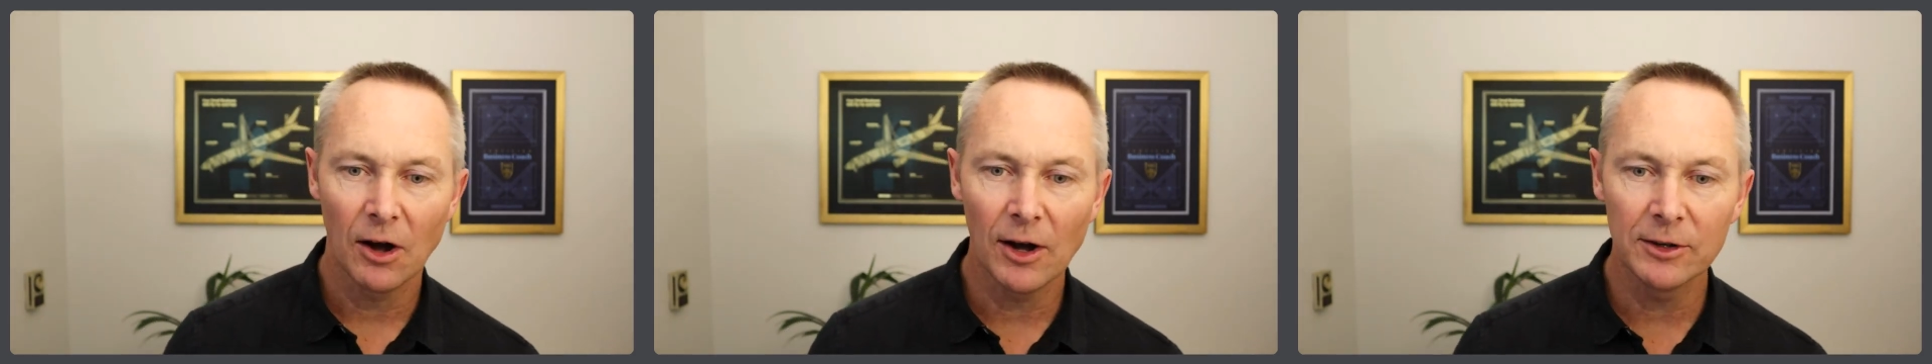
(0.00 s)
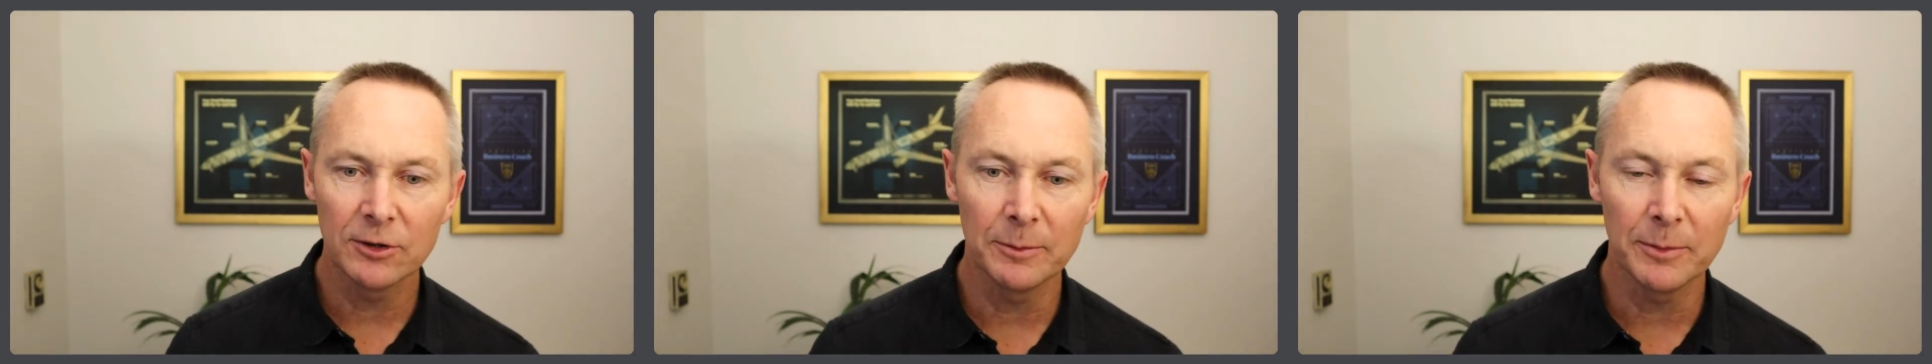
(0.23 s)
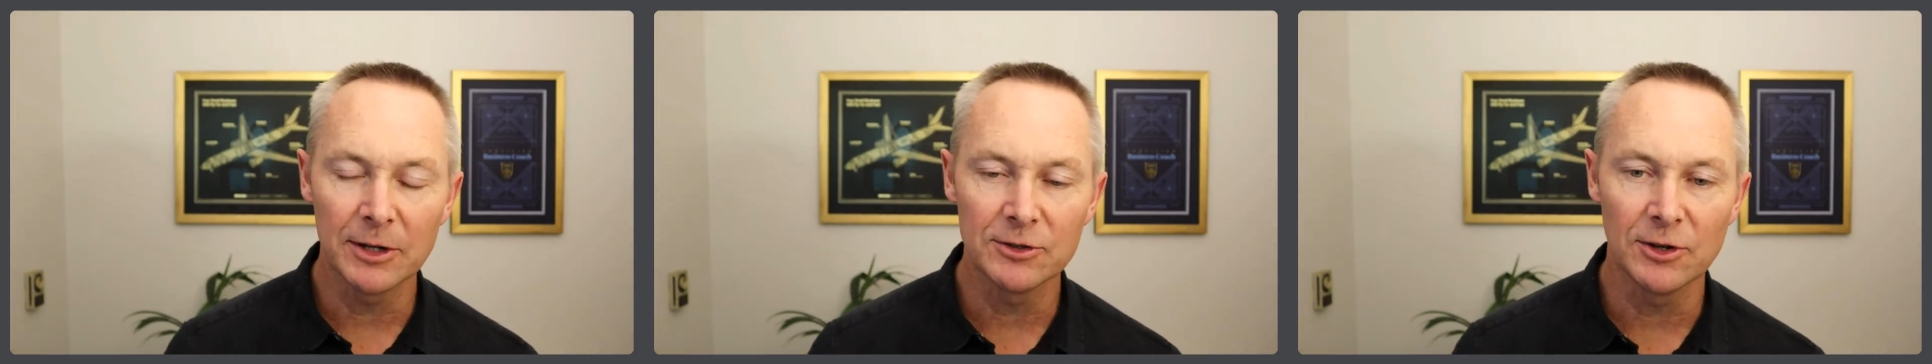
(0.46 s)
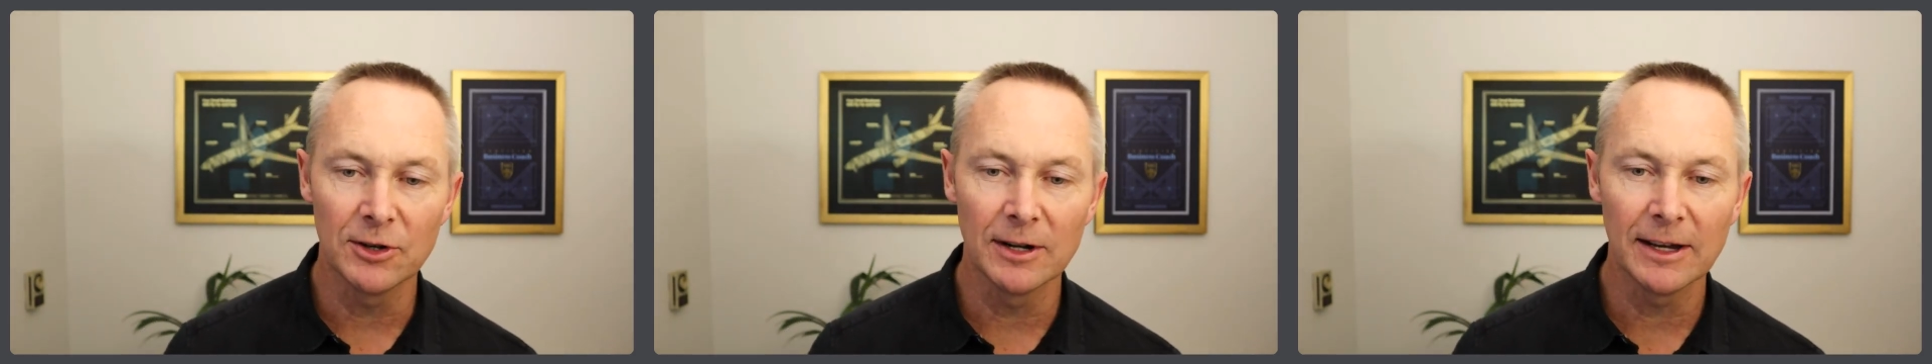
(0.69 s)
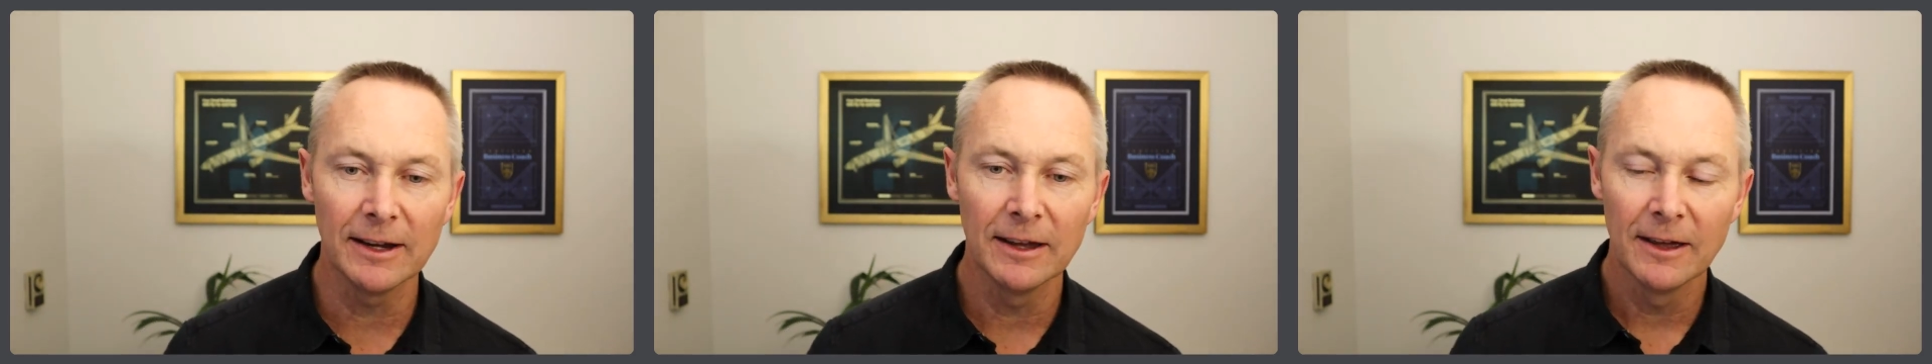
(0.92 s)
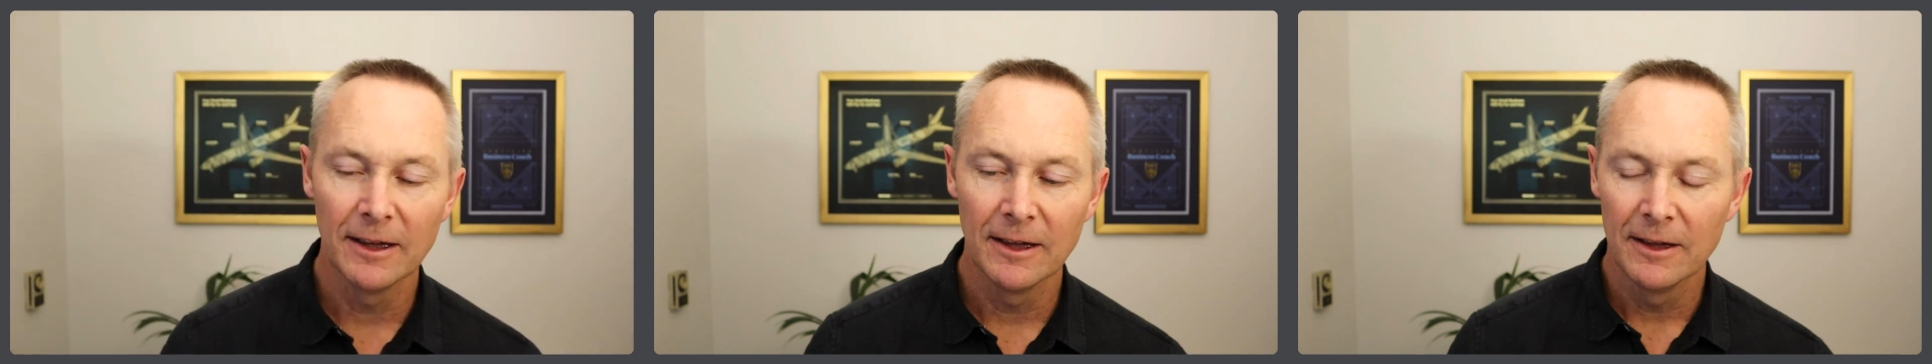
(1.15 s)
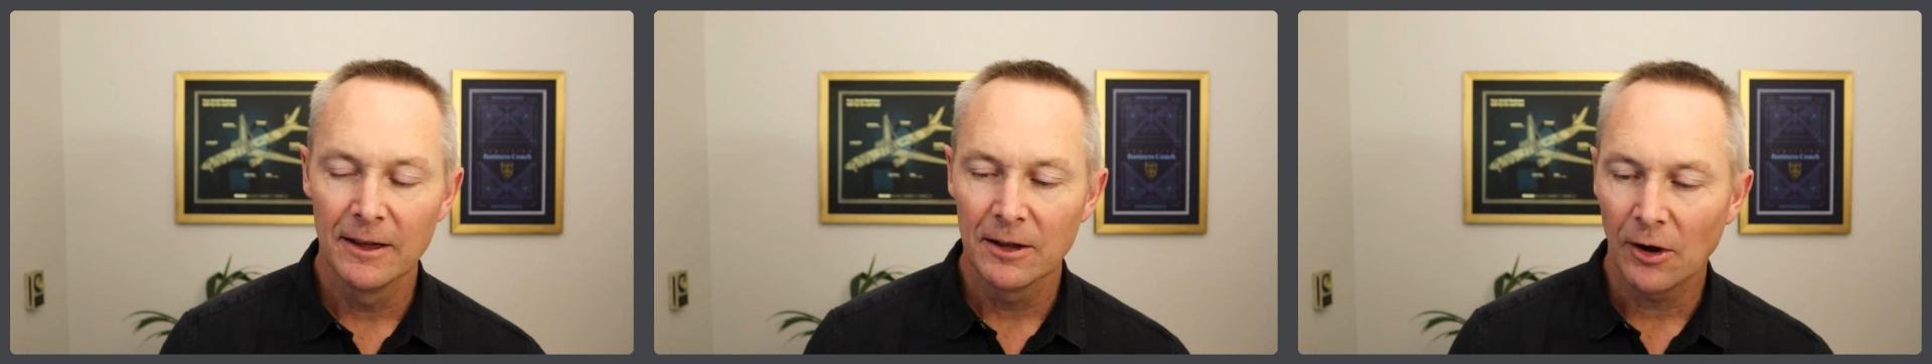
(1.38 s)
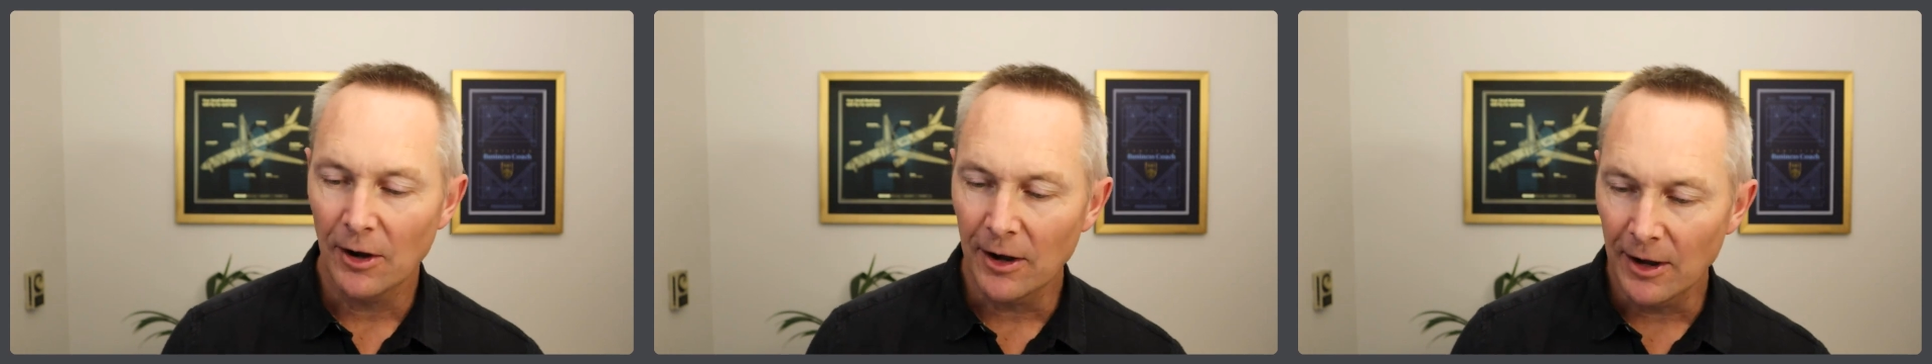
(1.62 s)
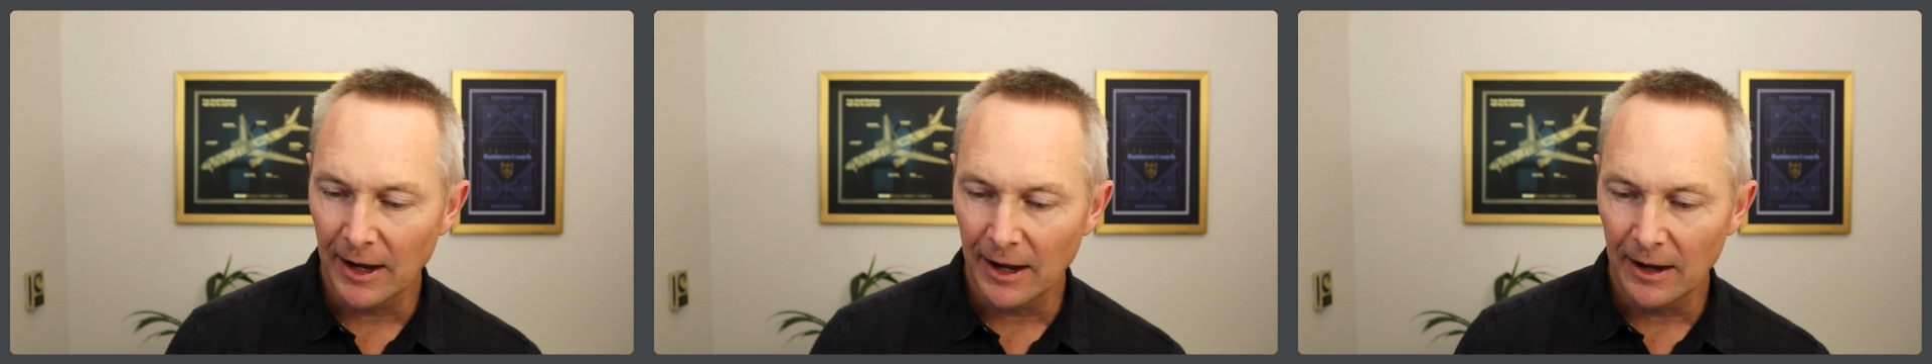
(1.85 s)
I do it by journaling.
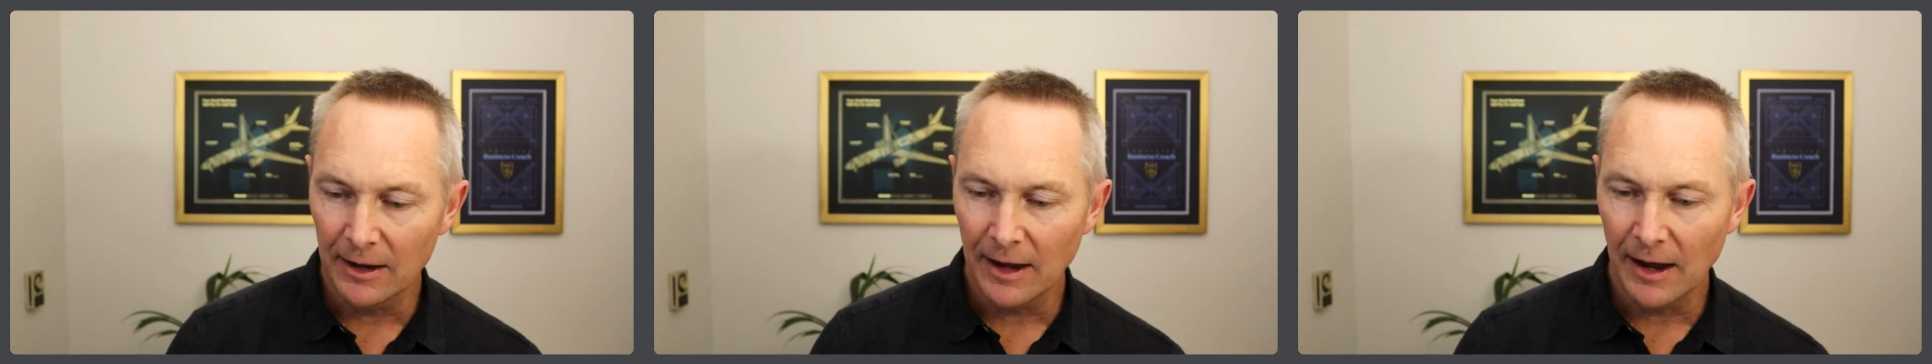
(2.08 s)
I